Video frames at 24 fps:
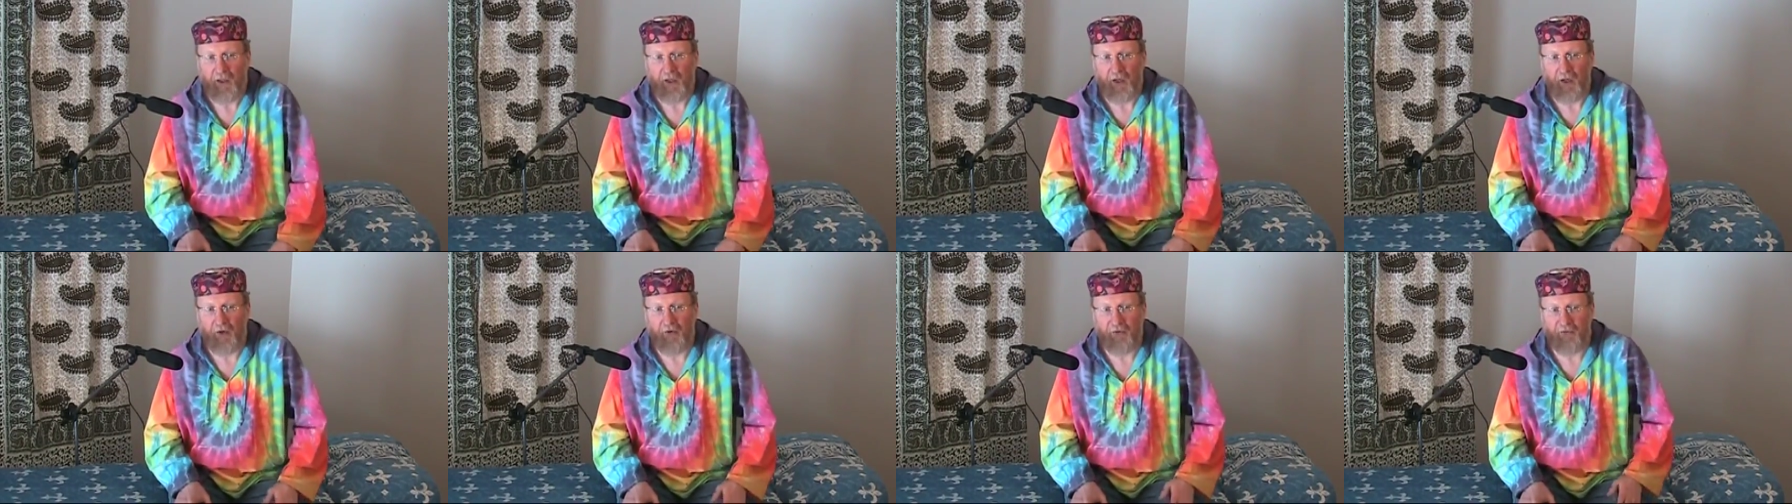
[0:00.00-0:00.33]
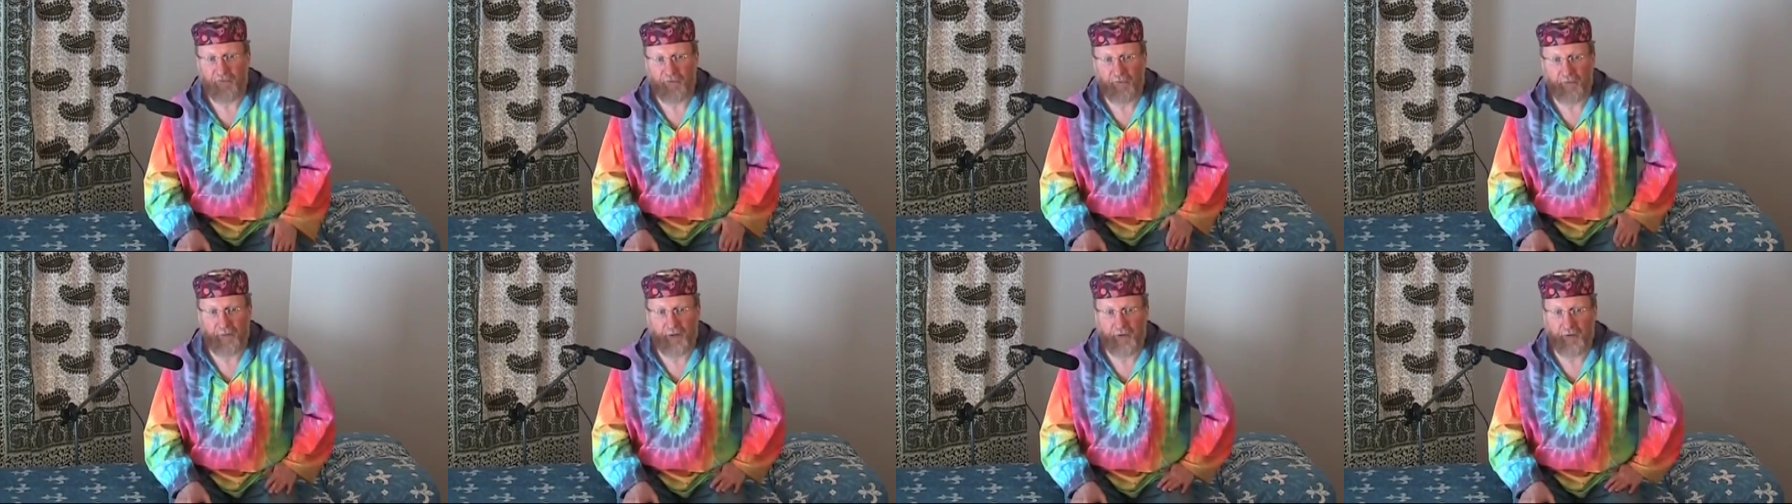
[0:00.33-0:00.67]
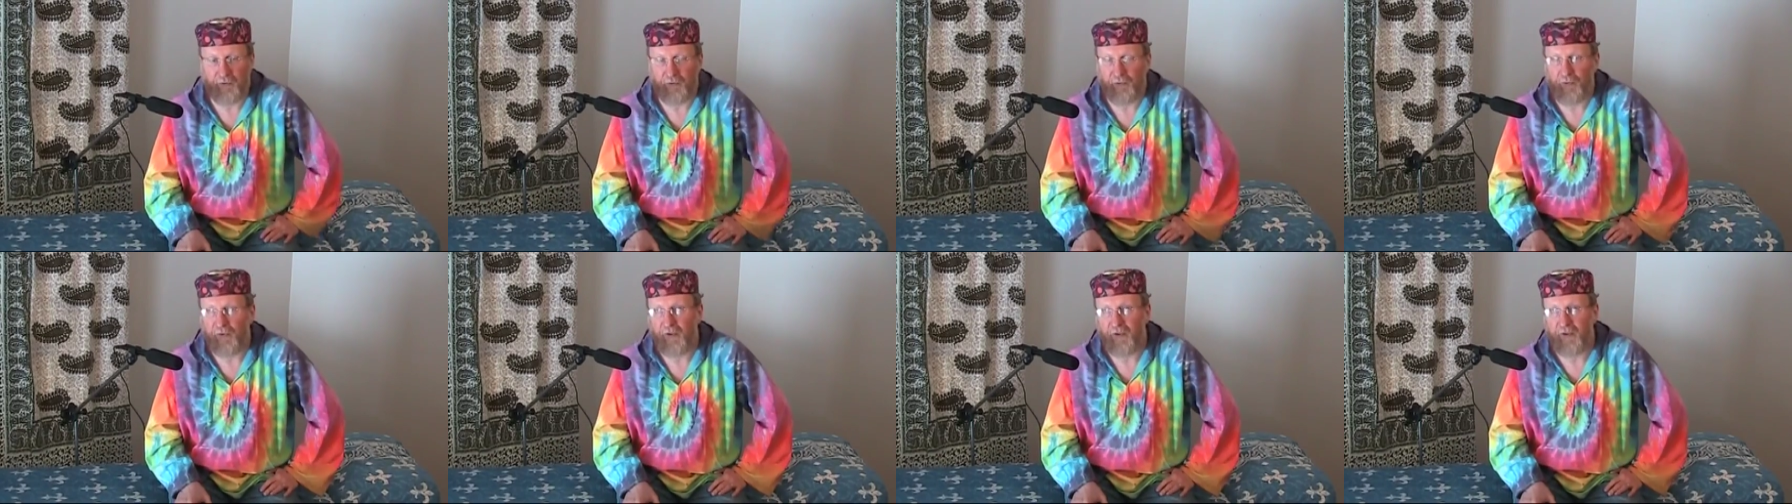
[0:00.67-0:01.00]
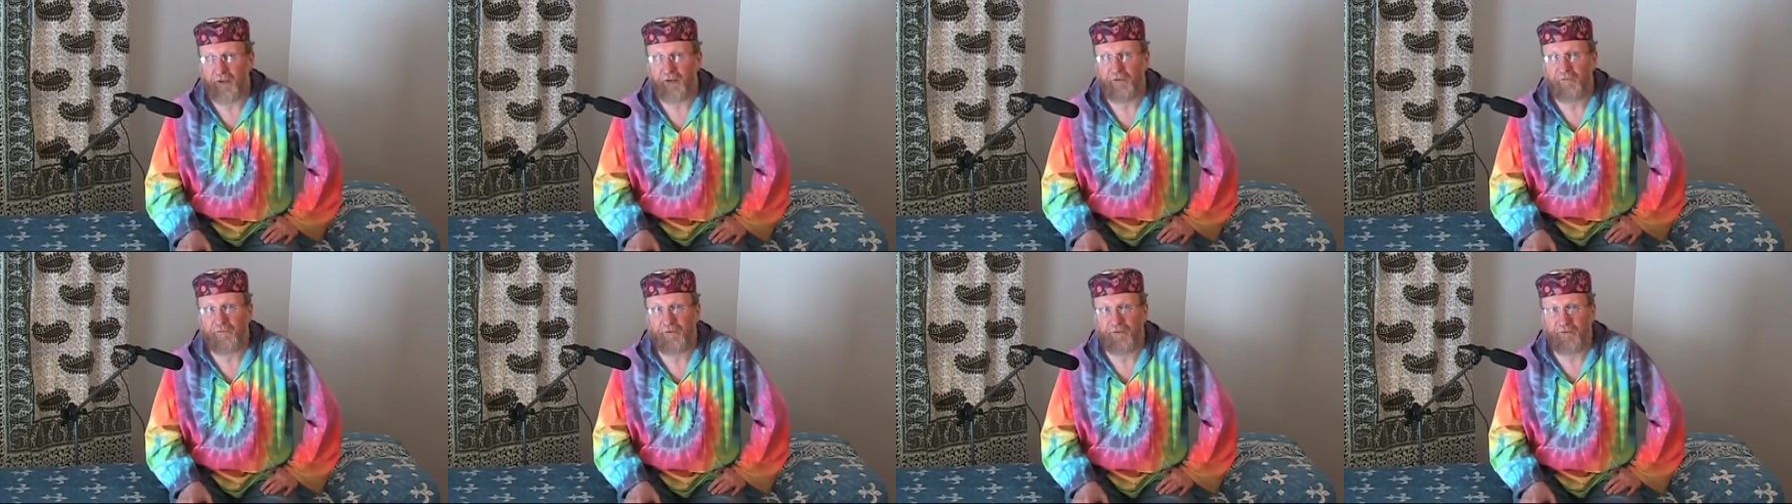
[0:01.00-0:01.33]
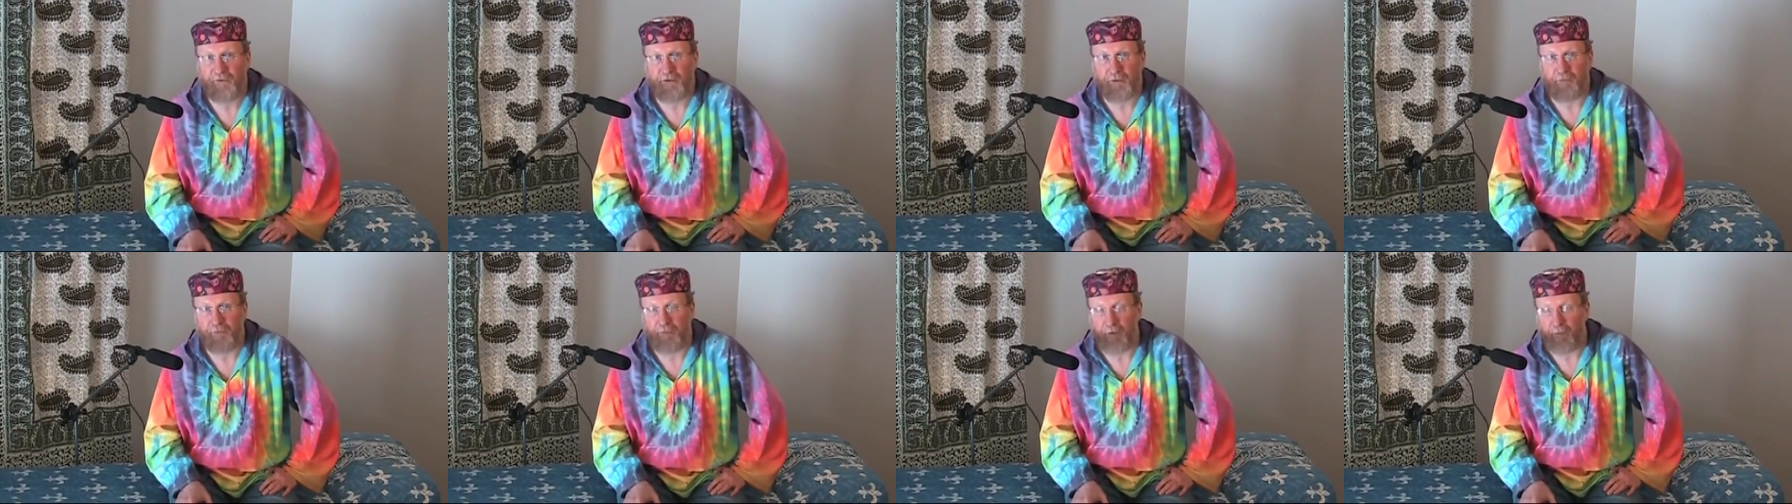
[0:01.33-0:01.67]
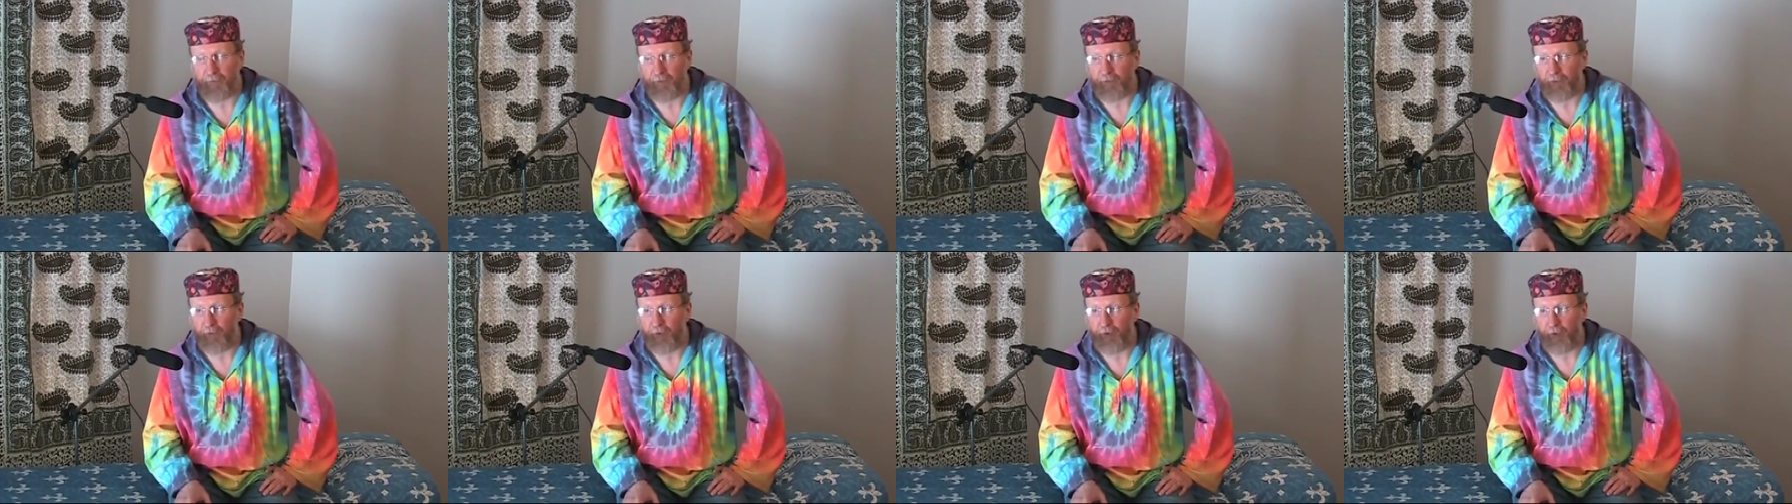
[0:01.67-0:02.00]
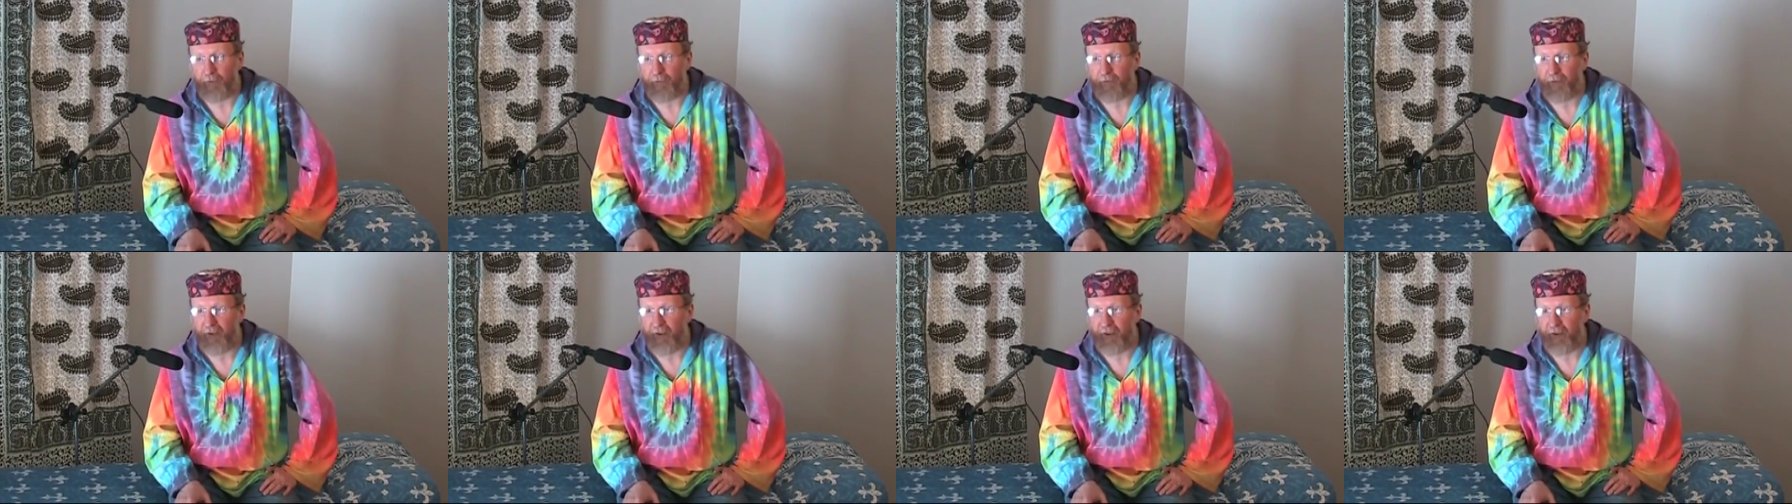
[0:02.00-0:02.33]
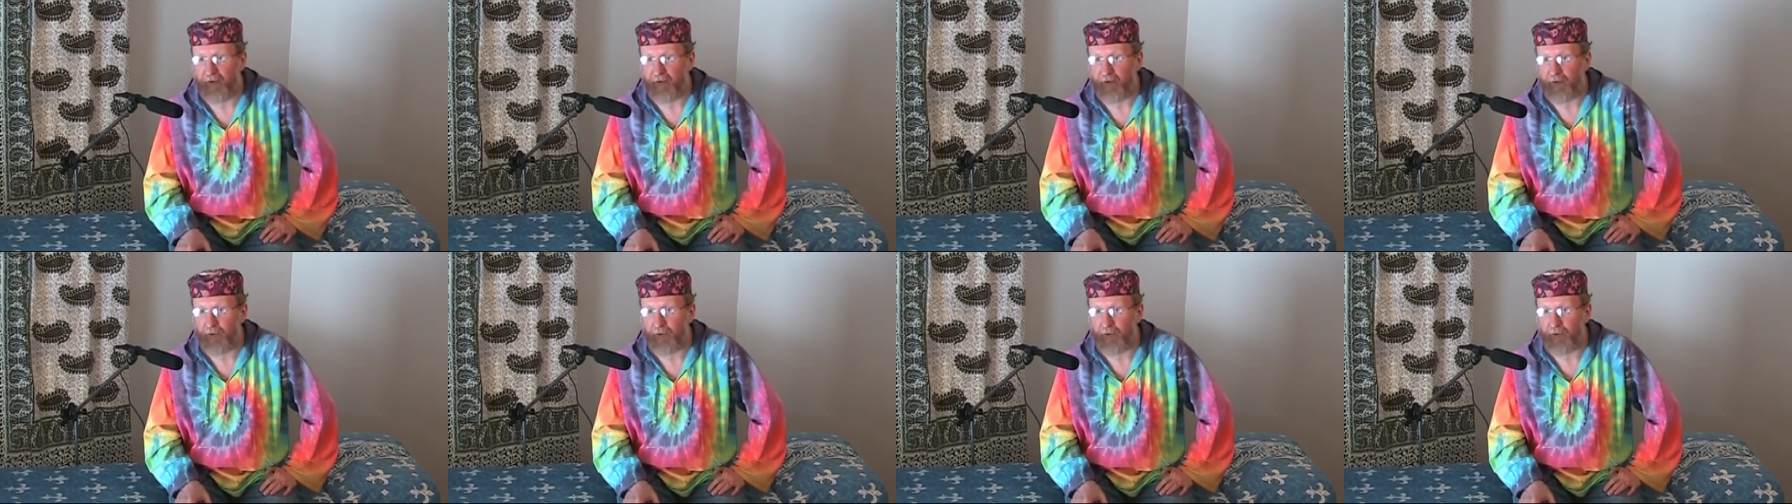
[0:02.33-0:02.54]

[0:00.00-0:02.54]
out of about two hundred fifty people who applied,